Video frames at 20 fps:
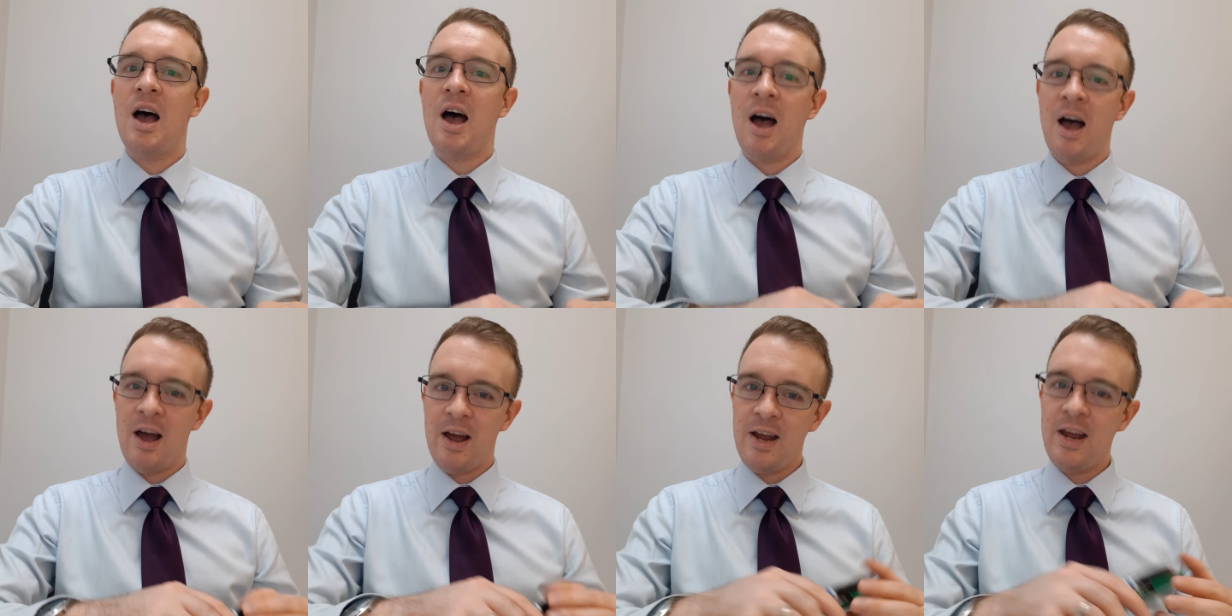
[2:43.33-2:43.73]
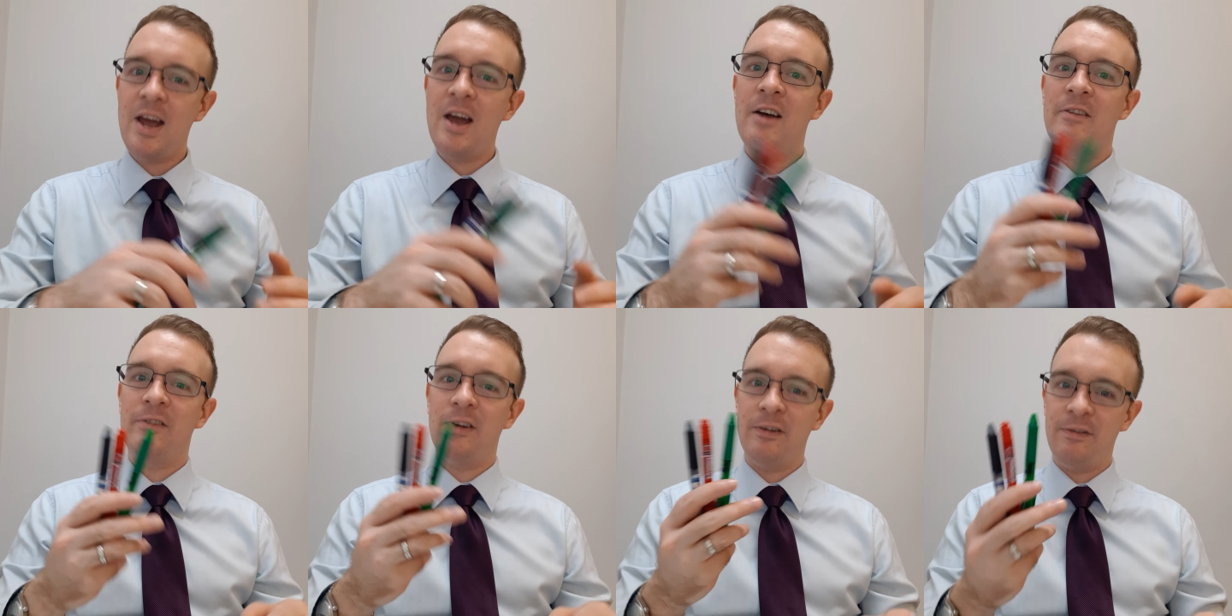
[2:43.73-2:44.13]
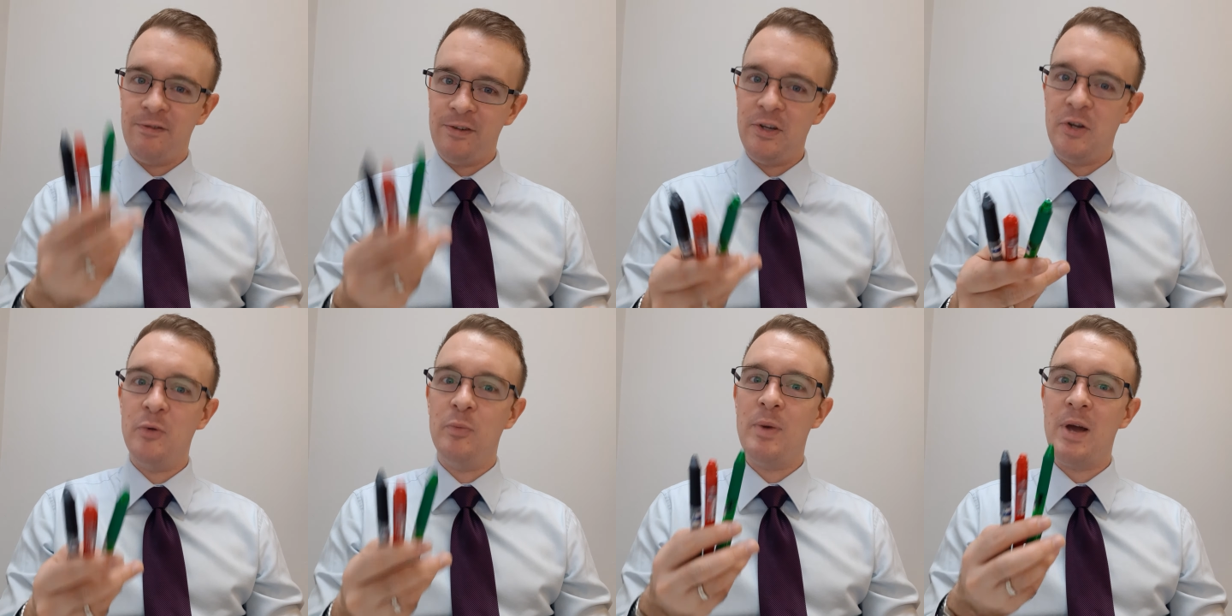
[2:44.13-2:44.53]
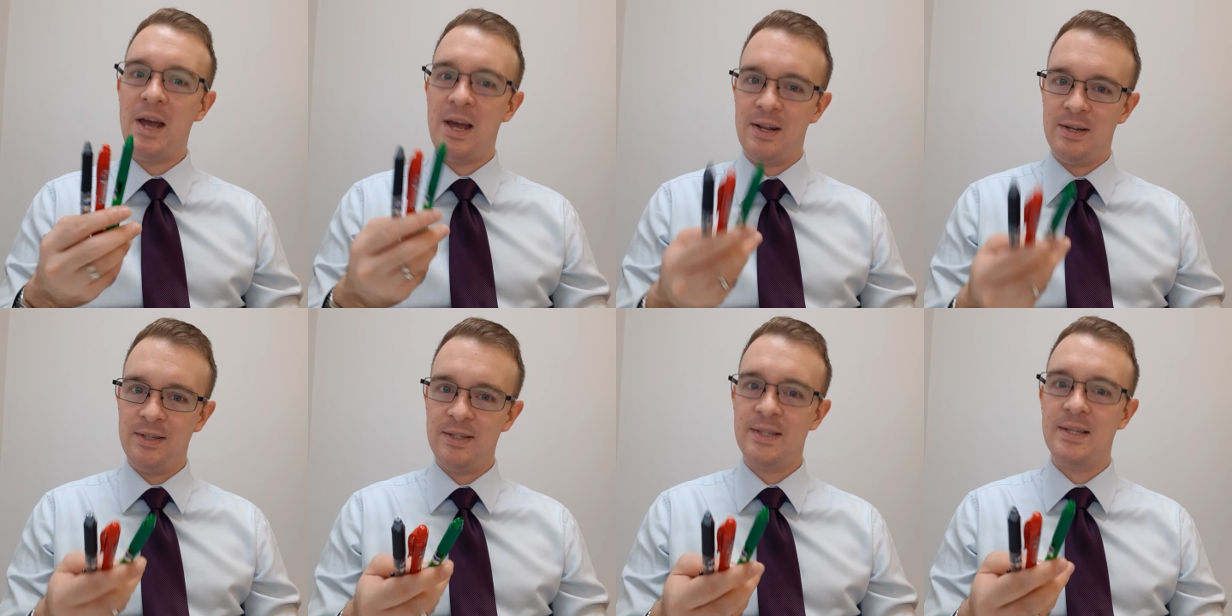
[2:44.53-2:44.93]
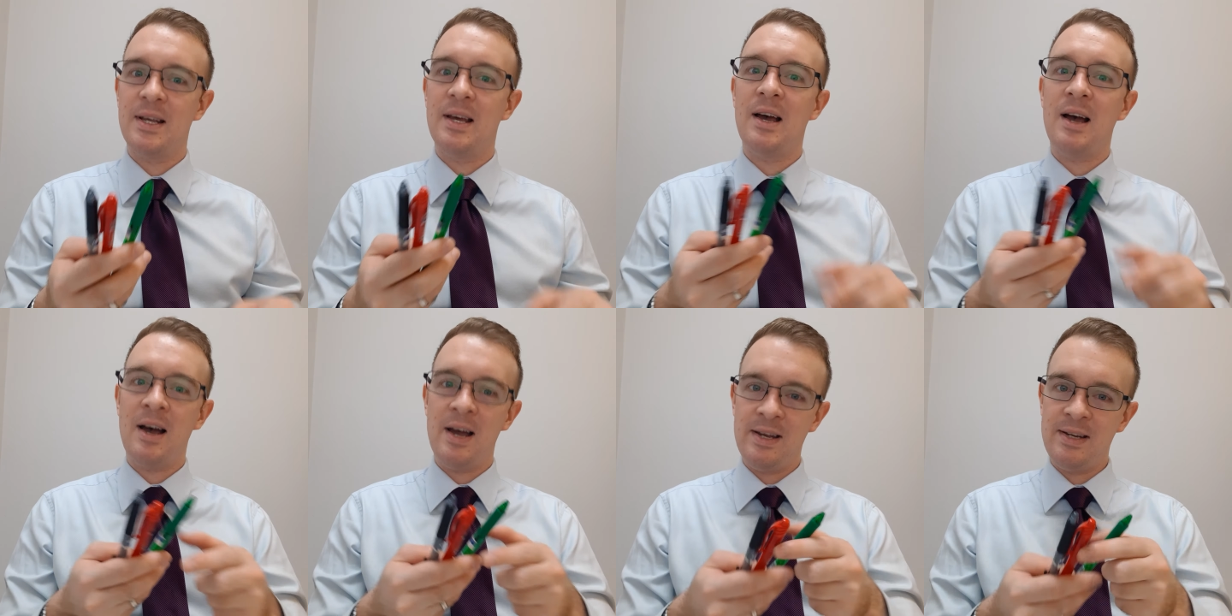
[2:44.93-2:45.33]
I have a few
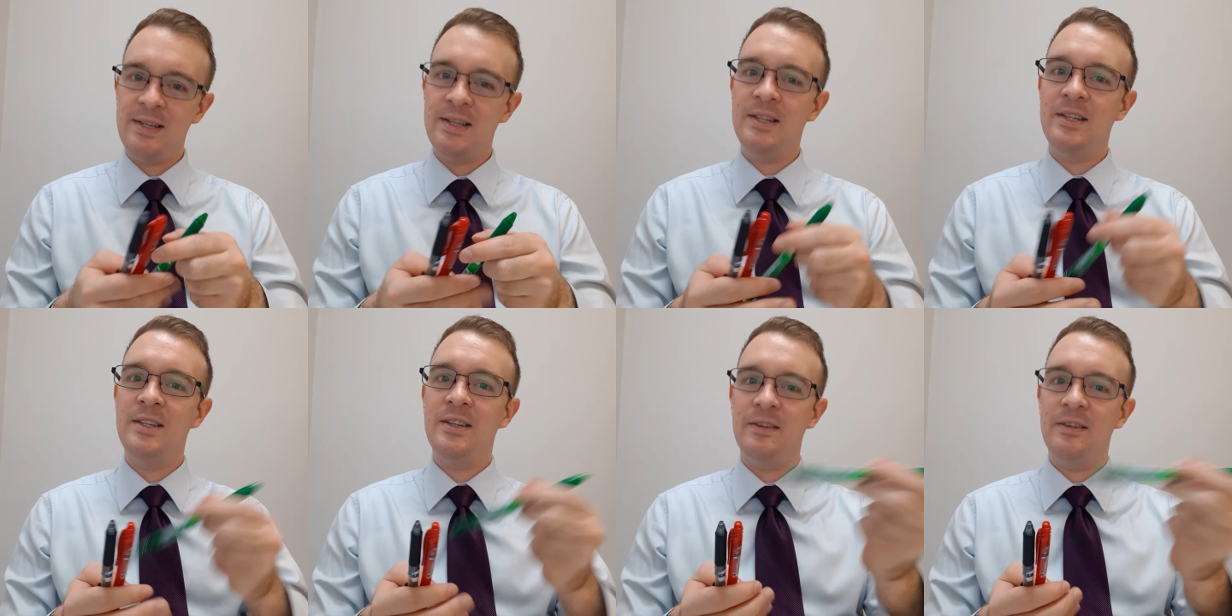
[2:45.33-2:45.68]
pens. I can